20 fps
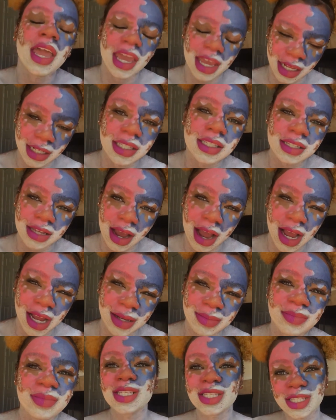It's
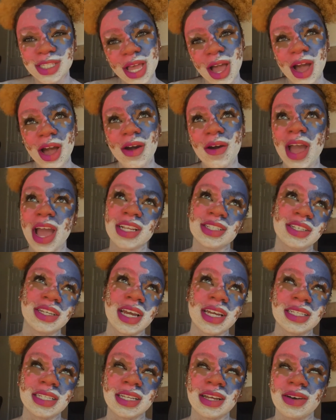time. So as you
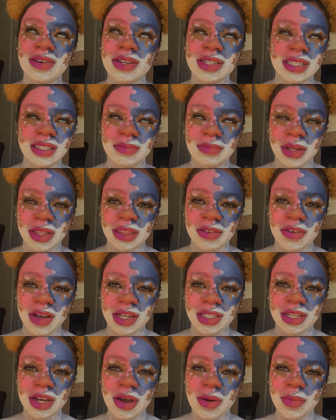guys know, it's the month of
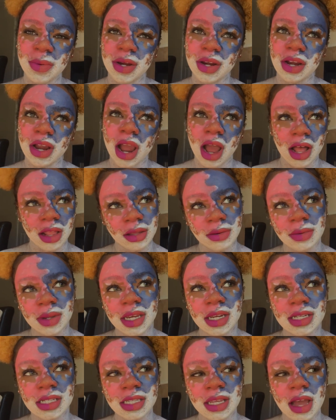October,
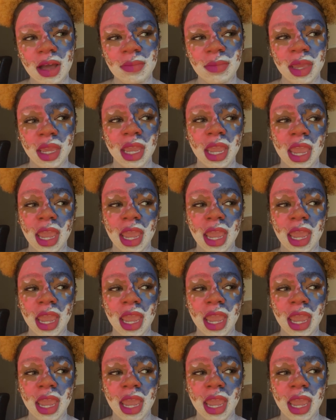Halloween is coming,